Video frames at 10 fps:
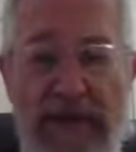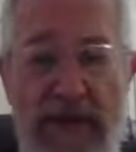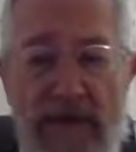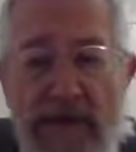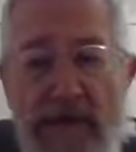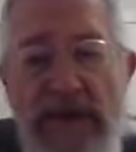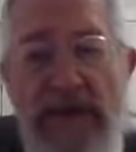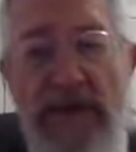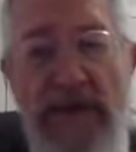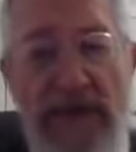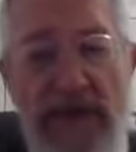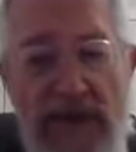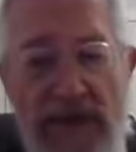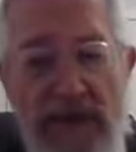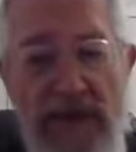the first Beis Hamikdash
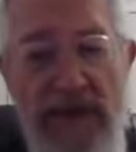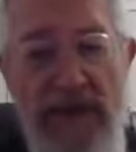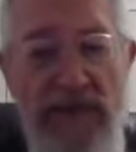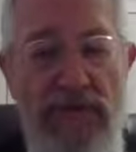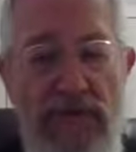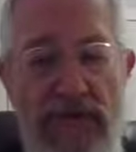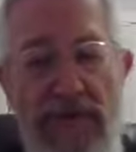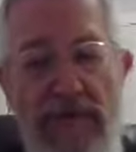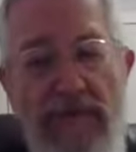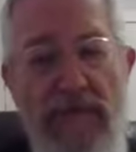had been destroyed.